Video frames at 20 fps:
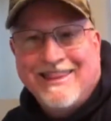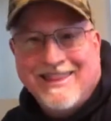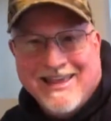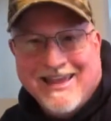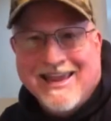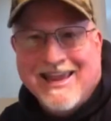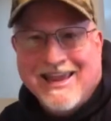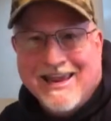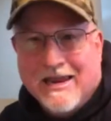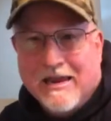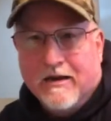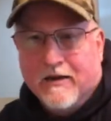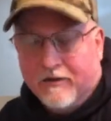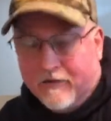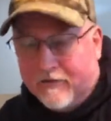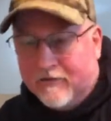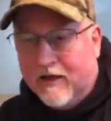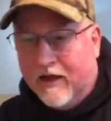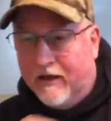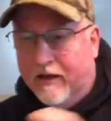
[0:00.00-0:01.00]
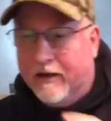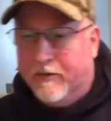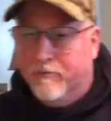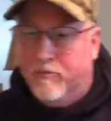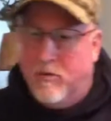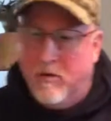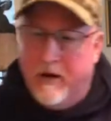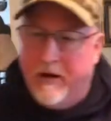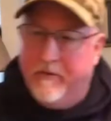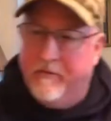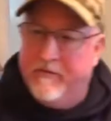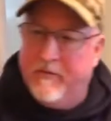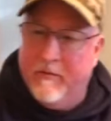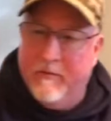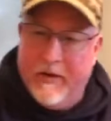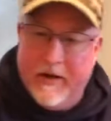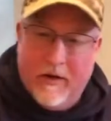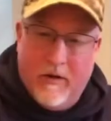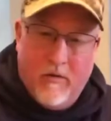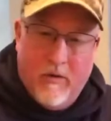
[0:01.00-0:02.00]
the selling point for
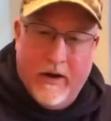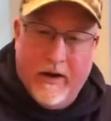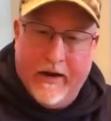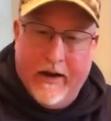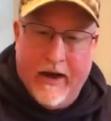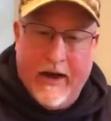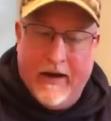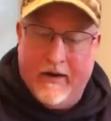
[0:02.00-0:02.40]
me, quite